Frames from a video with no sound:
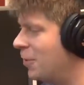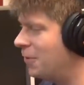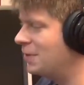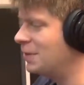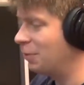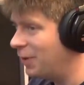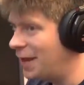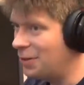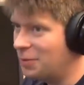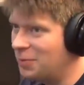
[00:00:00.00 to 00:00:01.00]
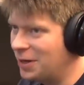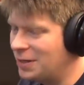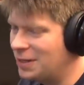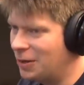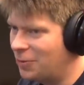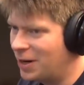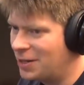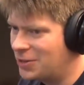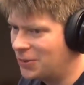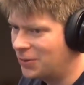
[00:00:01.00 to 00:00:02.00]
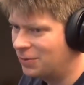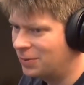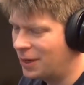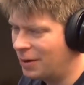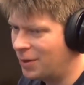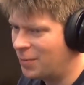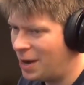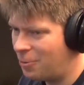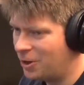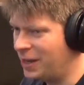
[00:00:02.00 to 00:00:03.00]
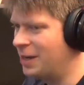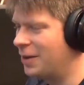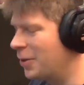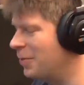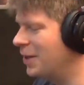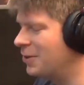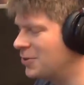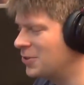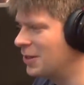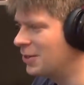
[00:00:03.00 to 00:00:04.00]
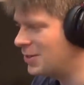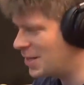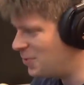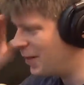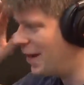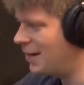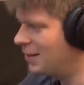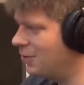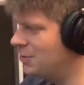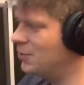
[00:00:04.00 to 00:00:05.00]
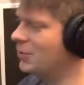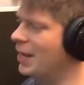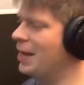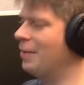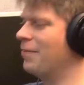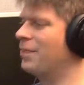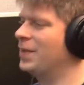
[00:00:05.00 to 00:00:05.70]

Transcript: with to play them, but you know when I do, uh, when I'm not working on them, then those are the, that's my kind of go-to game.